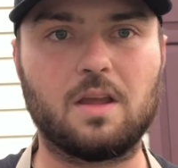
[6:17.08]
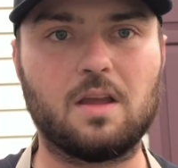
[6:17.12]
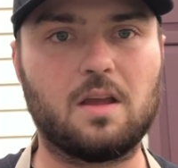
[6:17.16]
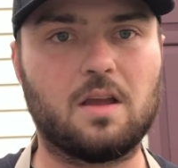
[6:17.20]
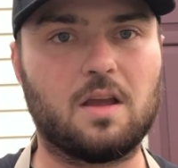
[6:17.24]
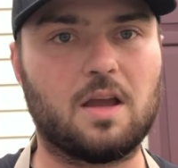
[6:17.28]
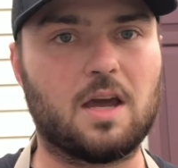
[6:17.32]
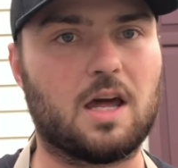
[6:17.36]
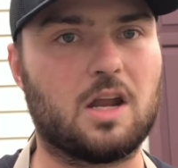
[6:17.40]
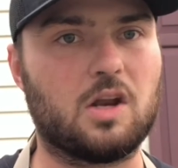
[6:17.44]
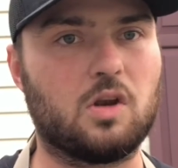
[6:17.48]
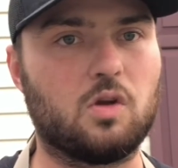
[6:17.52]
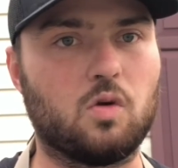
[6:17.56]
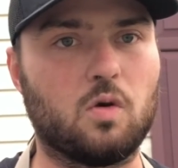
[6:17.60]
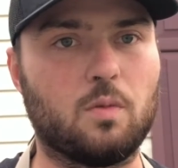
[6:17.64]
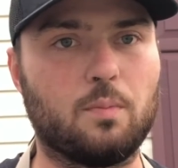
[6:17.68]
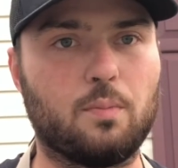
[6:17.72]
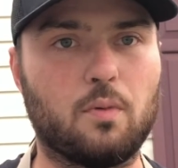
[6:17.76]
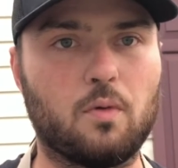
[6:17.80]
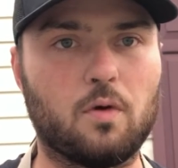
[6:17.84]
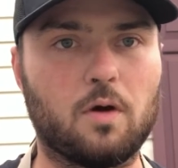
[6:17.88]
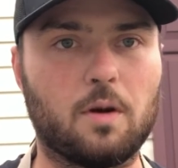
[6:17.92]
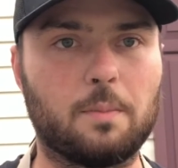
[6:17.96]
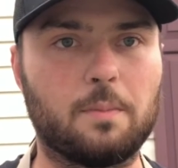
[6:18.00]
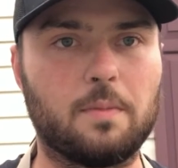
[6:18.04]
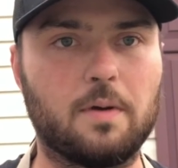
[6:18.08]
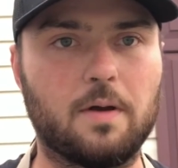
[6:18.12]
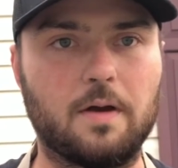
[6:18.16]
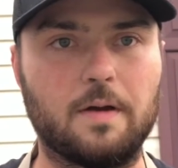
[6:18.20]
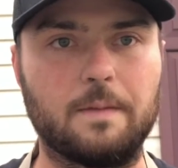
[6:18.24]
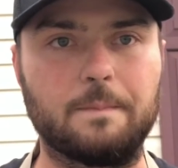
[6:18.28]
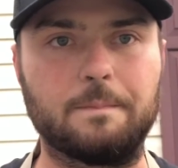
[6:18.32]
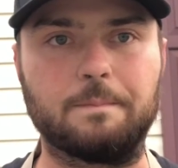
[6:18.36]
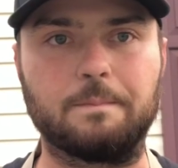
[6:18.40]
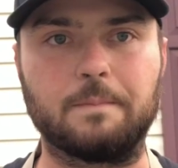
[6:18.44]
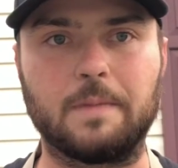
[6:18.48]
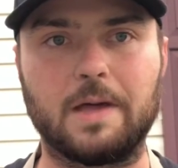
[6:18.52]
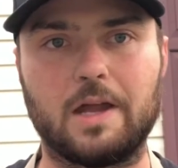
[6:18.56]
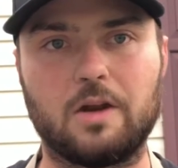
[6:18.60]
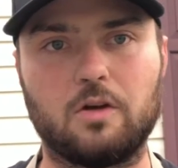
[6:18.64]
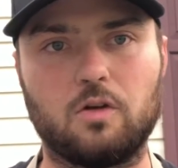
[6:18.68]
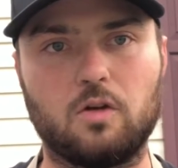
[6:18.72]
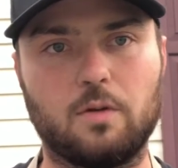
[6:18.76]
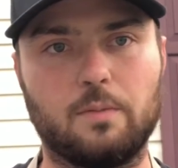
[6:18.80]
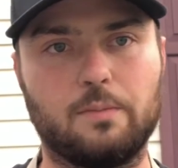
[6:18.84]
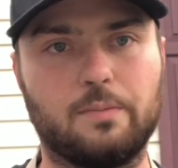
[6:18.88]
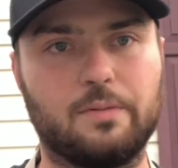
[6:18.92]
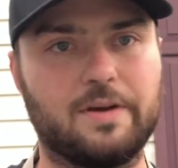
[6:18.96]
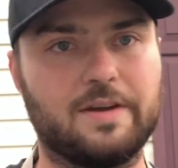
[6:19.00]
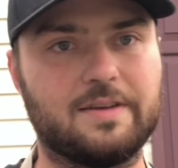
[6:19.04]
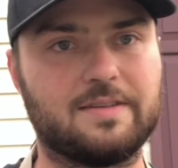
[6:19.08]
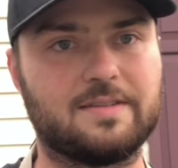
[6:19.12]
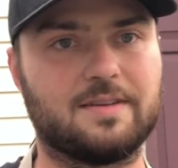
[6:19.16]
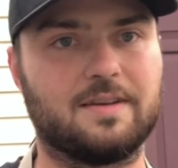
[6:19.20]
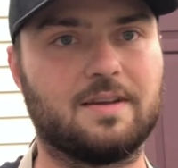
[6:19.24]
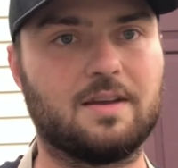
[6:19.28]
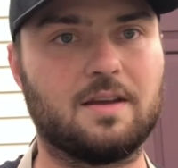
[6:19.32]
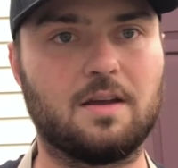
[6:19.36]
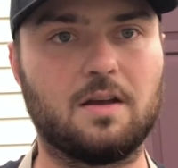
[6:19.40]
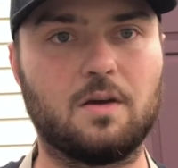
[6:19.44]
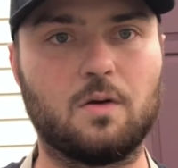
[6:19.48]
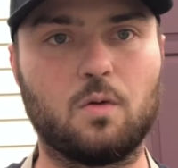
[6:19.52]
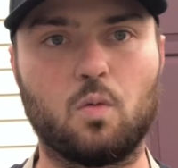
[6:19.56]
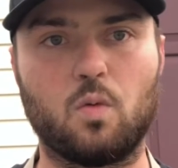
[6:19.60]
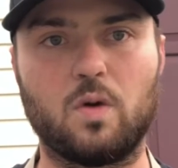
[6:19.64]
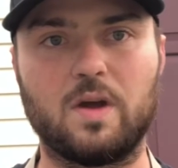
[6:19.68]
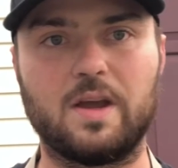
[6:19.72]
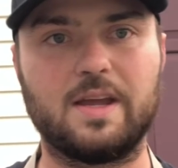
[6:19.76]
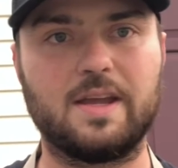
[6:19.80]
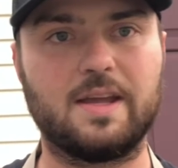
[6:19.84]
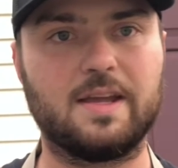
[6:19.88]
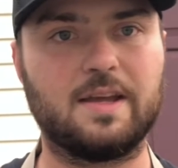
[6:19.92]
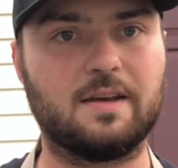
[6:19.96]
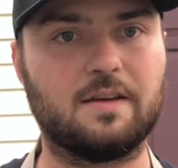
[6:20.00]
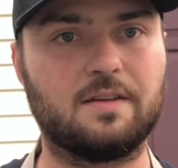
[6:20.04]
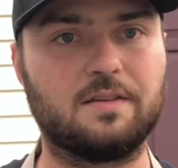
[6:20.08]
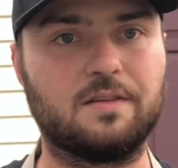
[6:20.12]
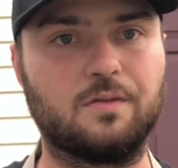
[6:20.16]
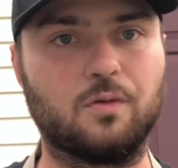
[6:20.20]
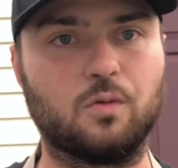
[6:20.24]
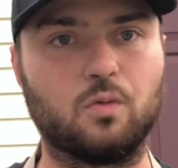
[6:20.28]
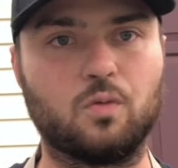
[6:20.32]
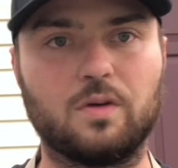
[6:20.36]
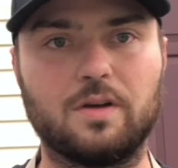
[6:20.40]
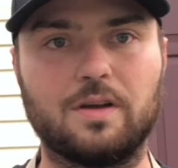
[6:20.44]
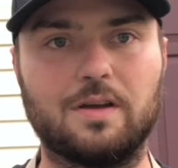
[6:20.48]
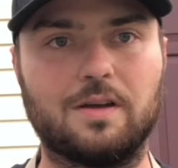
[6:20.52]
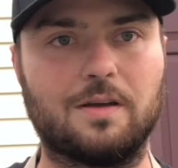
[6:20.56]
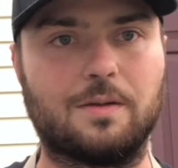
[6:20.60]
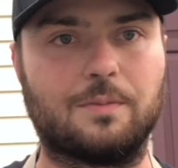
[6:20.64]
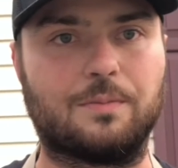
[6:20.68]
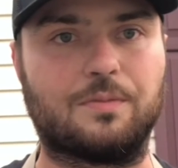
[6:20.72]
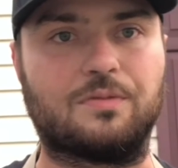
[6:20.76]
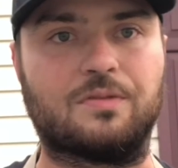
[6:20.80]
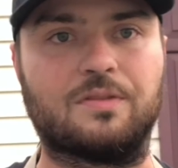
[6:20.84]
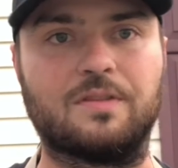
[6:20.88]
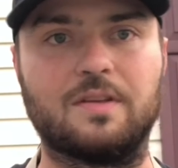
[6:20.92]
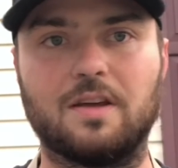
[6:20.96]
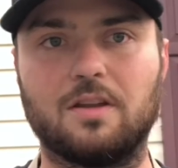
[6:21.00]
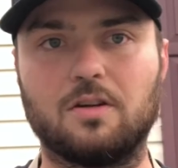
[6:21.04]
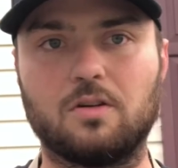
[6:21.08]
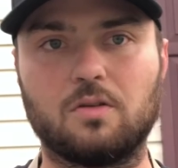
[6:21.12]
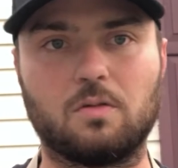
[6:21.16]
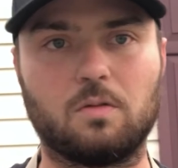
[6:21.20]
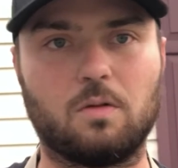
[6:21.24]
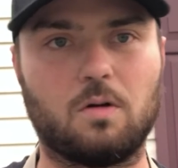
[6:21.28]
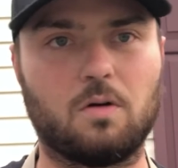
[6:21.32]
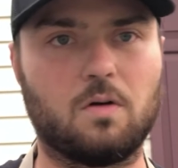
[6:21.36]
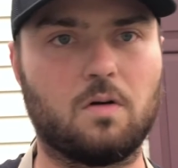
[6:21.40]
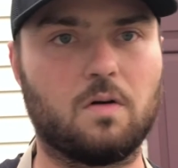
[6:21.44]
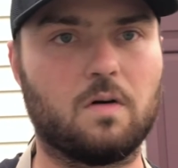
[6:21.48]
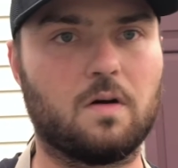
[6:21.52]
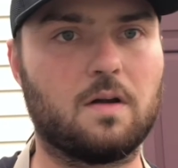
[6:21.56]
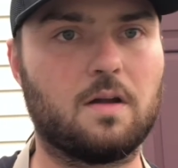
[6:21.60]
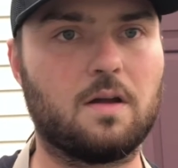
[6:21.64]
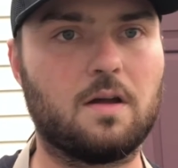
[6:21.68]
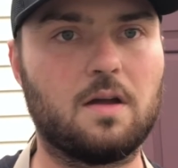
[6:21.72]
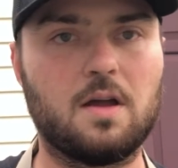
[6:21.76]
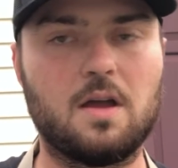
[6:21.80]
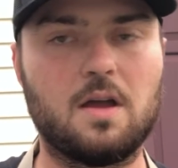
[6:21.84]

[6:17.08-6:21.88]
how to do a pork butt, how to do a brisket, wings, ribs, tenderloin.